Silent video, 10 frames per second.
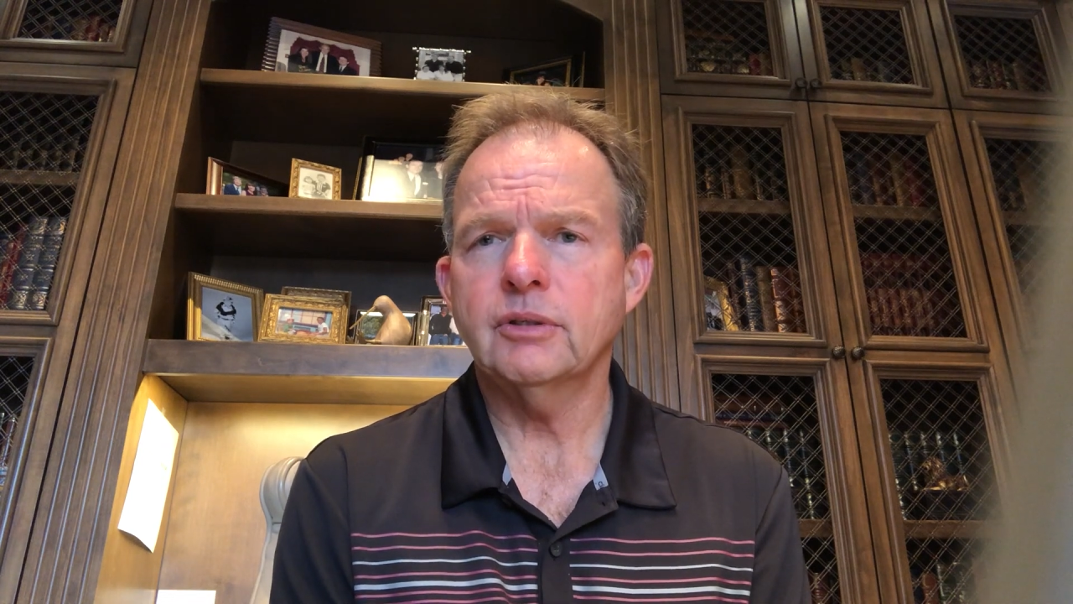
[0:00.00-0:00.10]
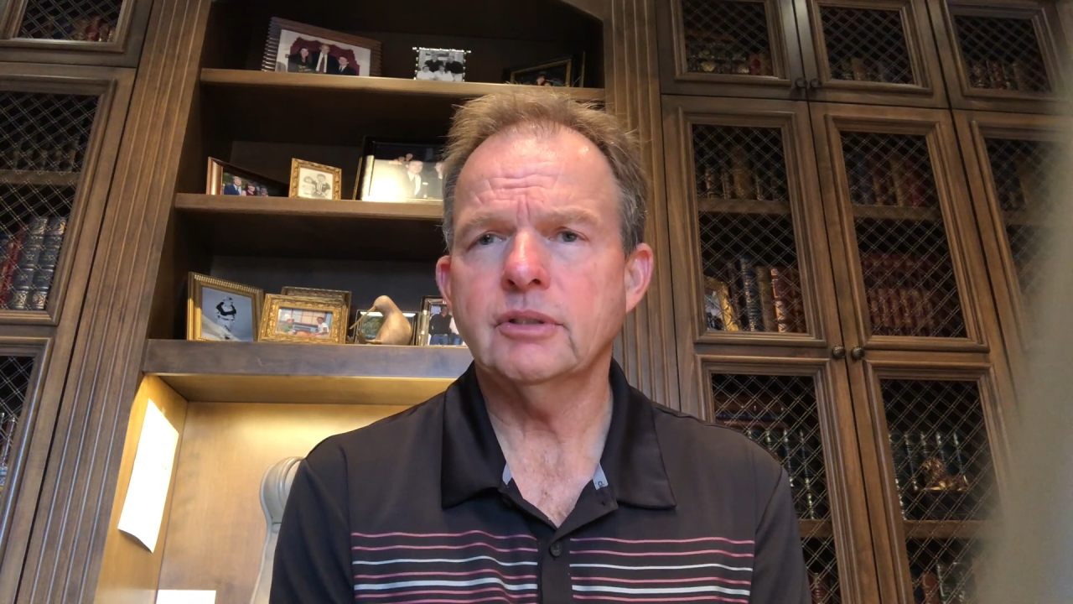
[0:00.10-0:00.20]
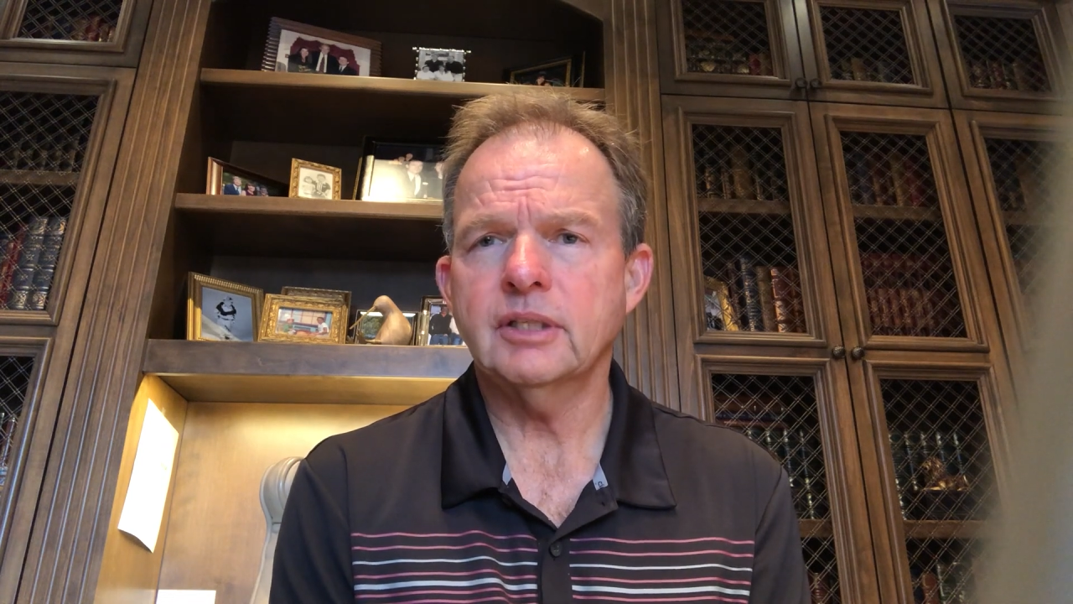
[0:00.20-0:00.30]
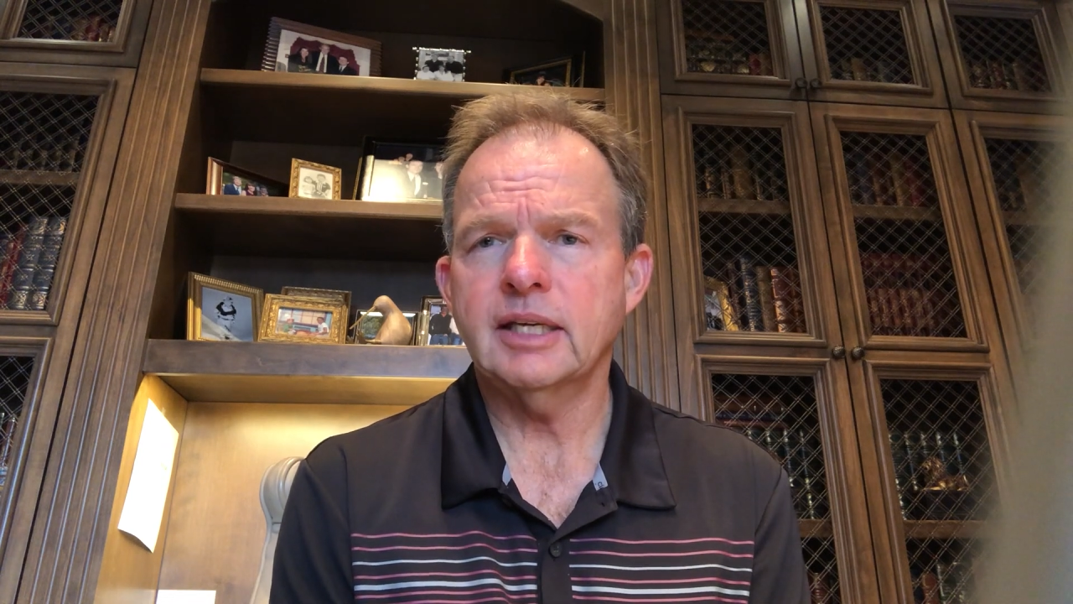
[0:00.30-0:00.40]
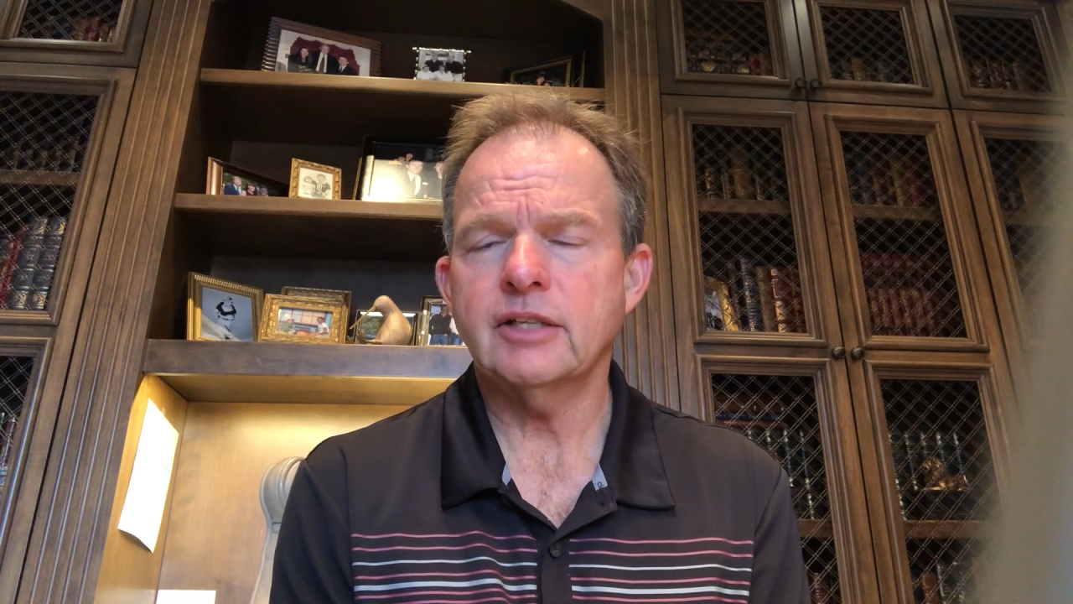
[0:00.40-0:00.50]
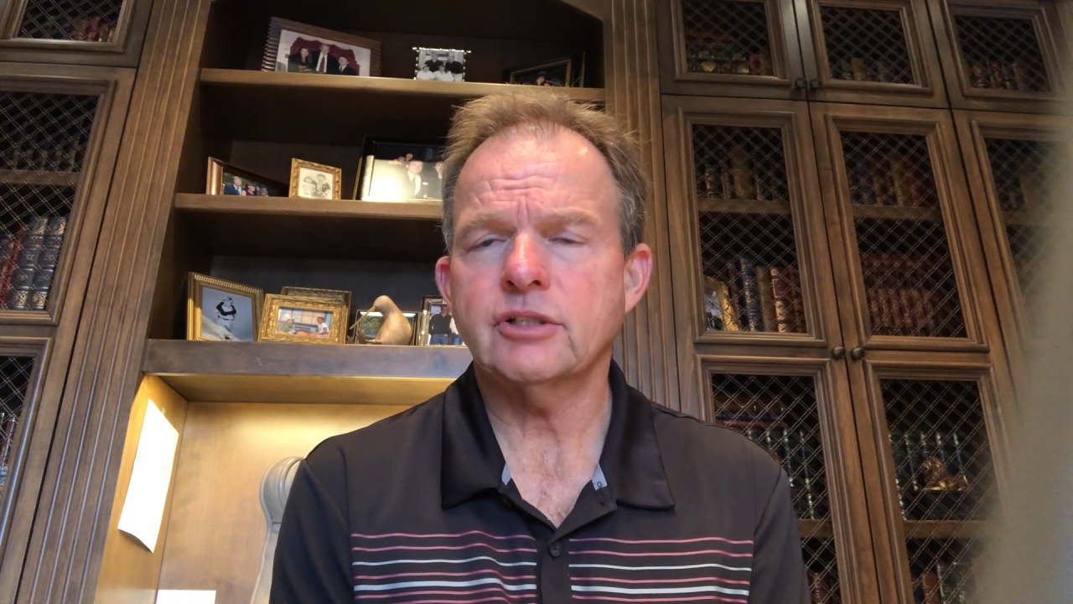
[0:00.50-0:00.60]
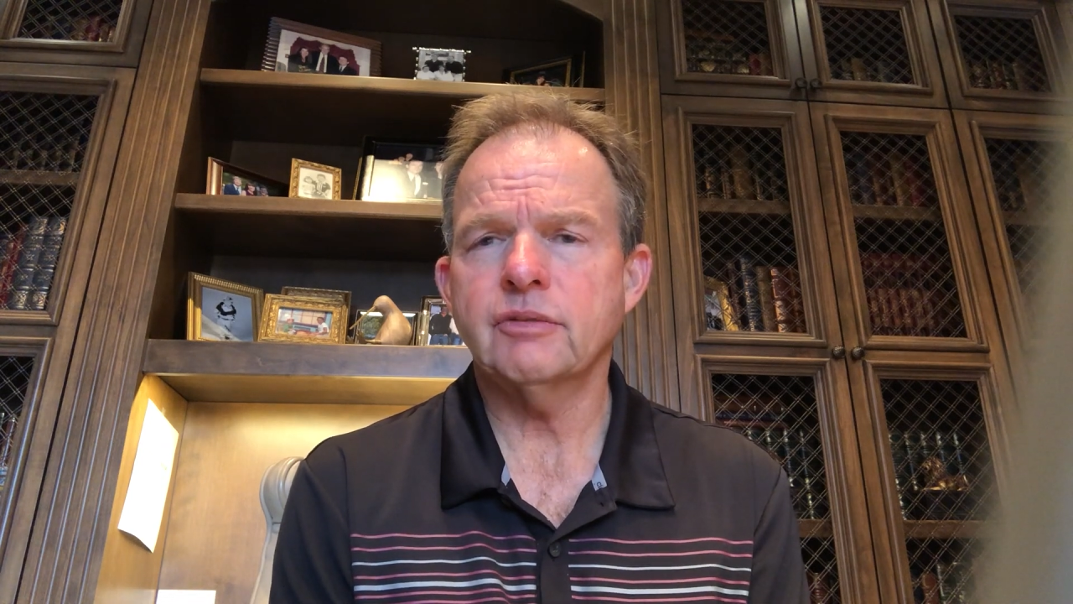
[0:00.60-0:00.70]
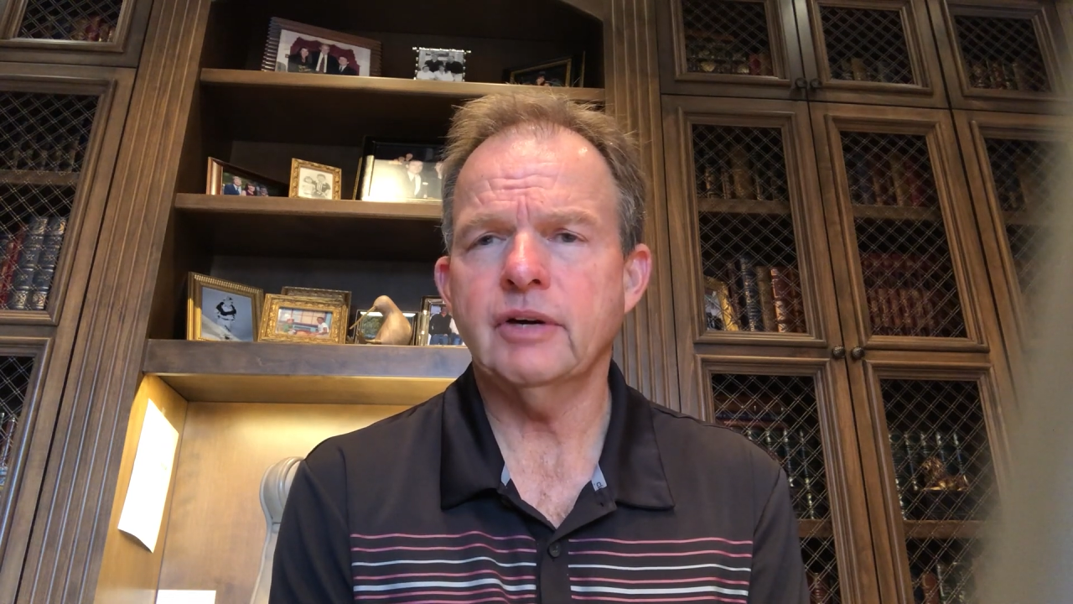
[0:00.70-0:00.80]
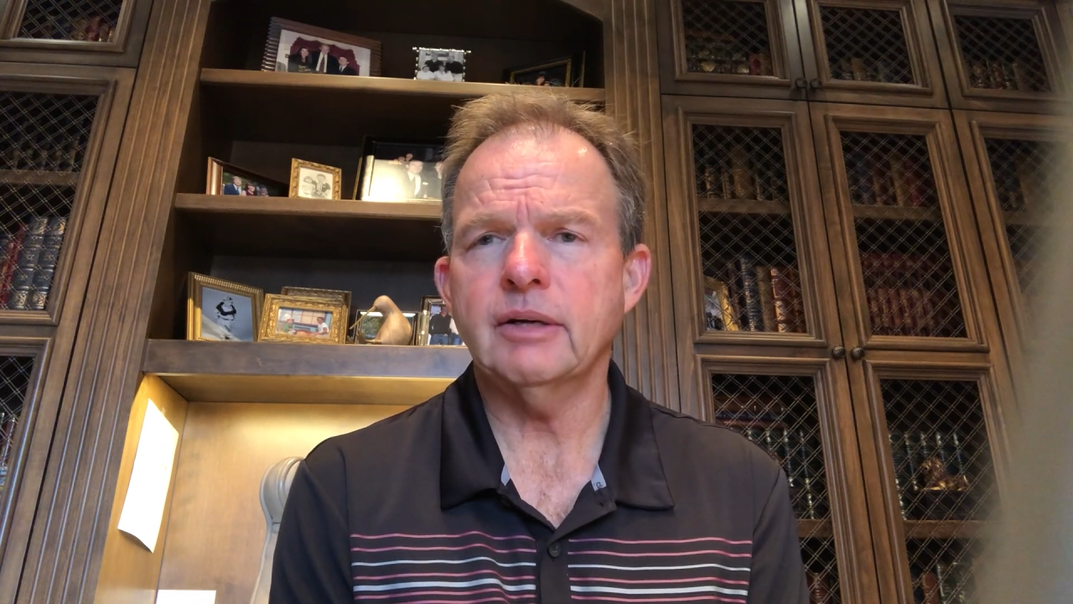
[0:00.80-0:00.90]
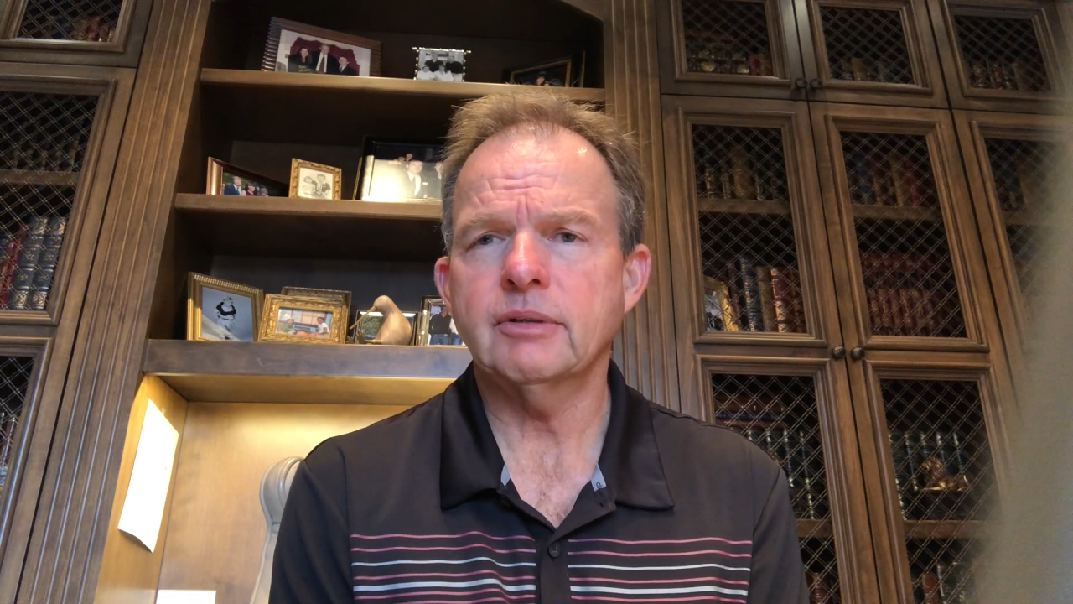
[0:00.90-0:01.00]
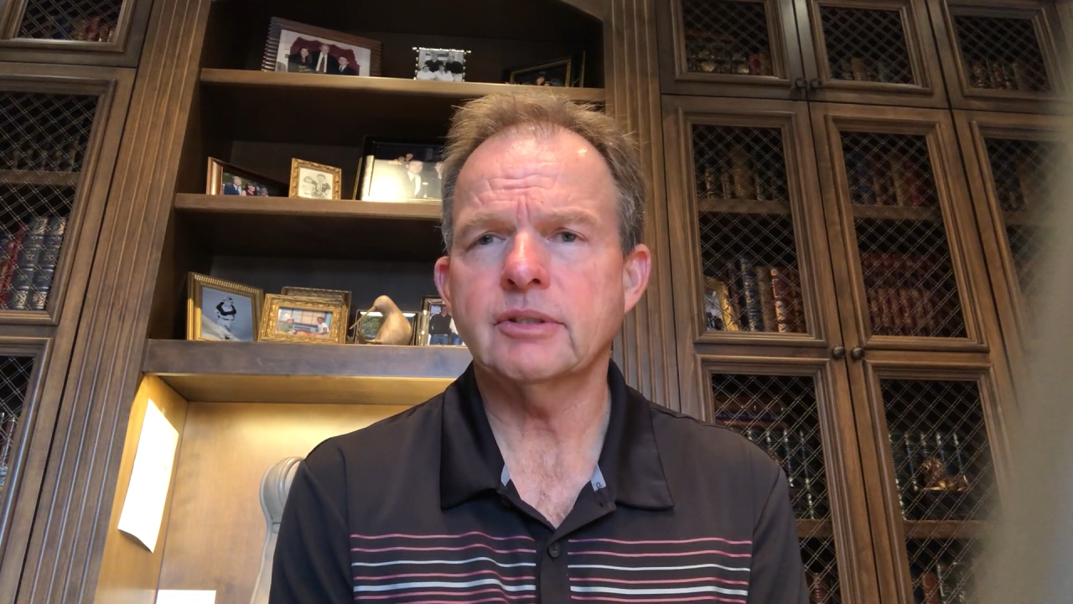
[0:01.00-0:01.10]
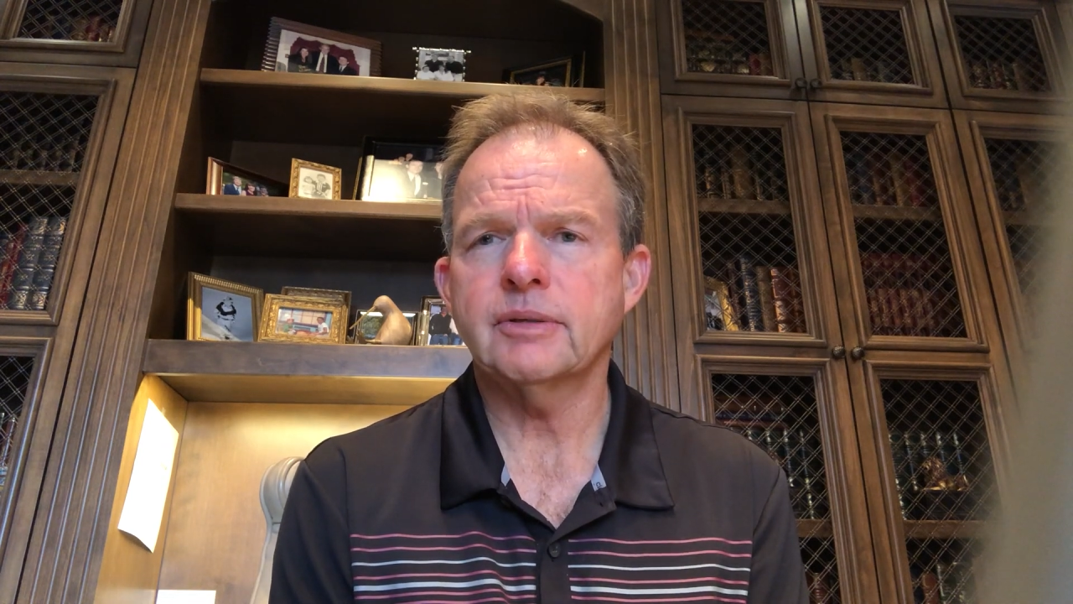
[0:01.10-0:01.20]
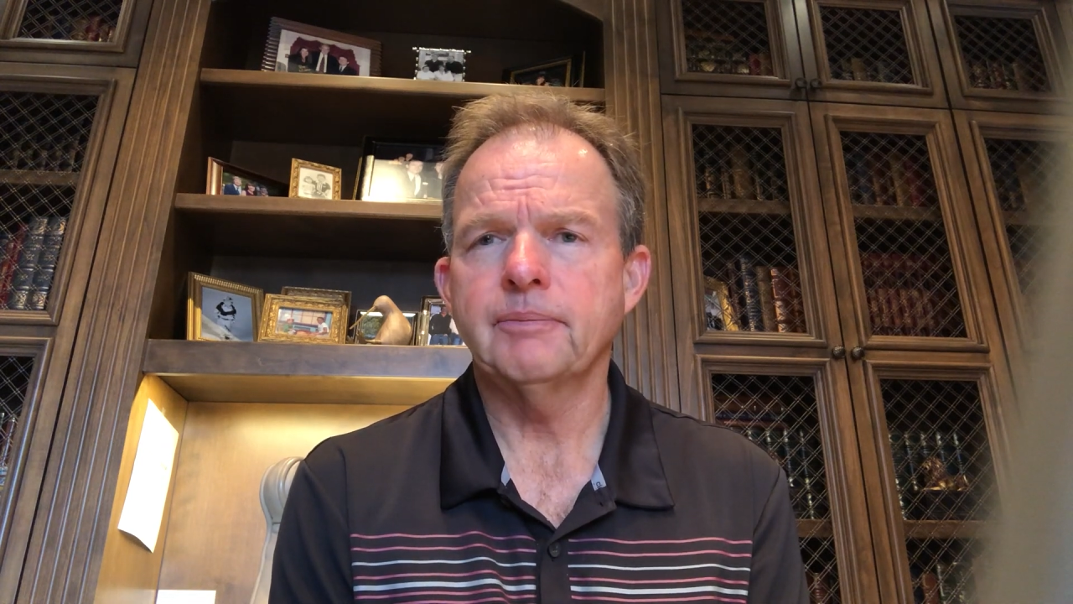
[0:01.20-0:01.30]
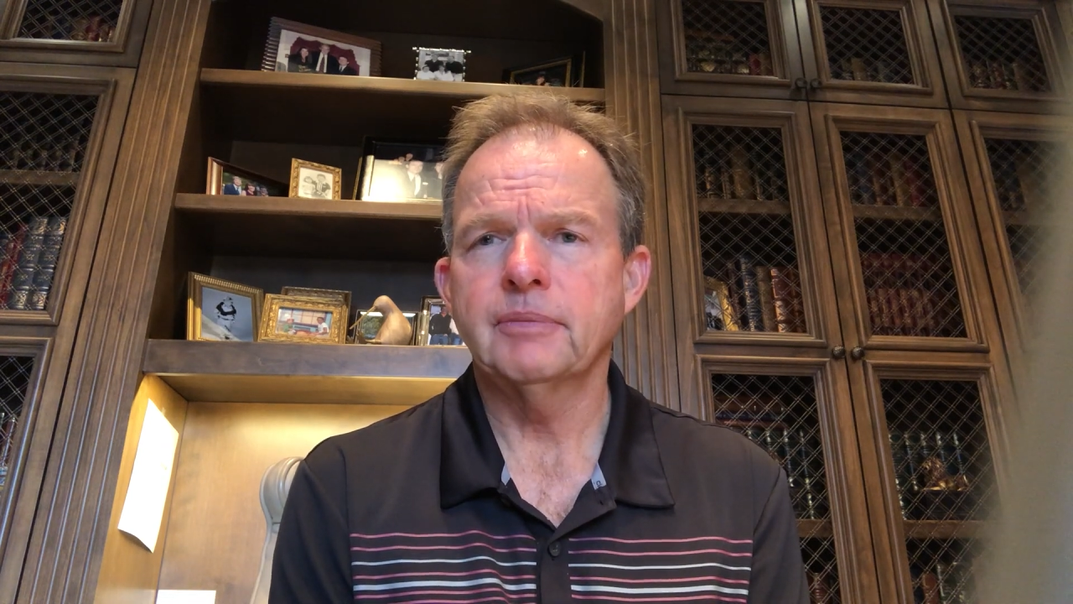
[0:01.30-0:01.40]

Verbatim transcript: good to catch the virus,